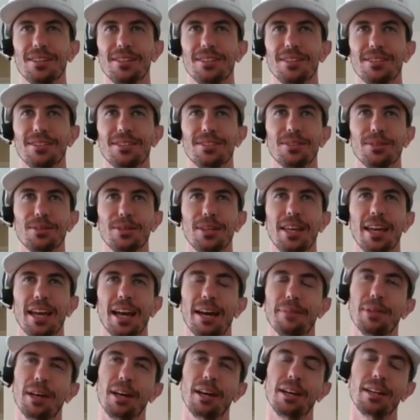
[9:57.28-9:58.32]
so yeah,
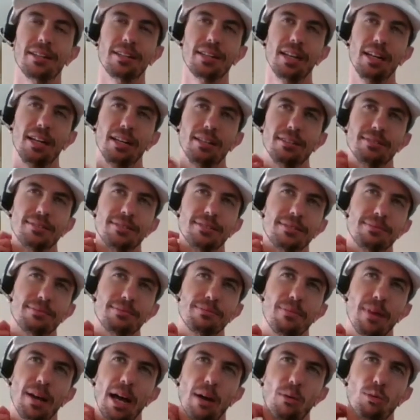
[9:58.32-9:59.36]
I'm not, uh,
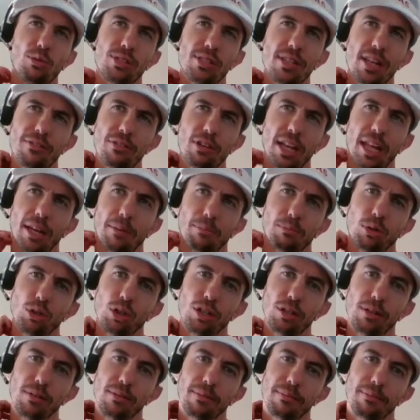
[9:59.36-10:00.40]
I was never like
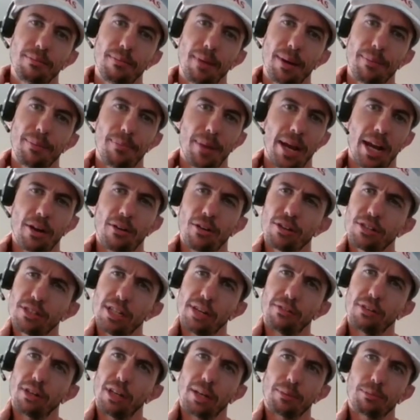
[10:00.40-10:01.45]
put, my parents
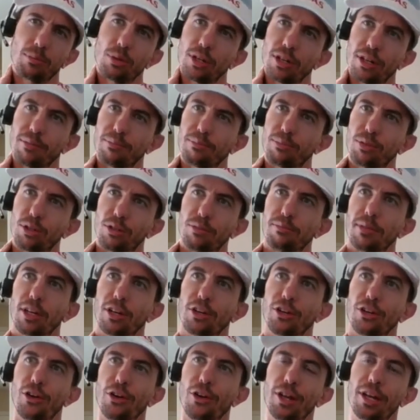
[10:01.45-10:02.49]
never like put, put me
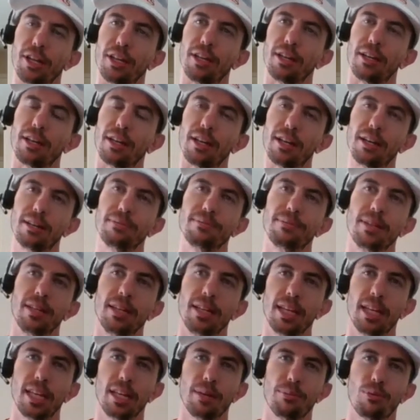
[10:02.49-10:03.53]
under any, uh,
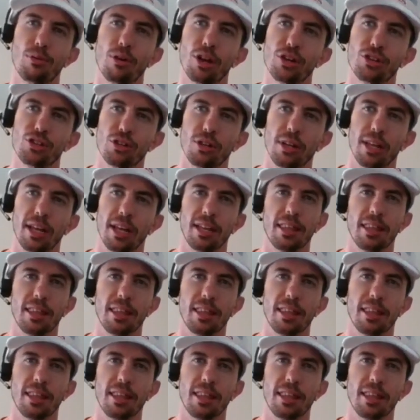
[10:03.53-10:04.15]
any pressure like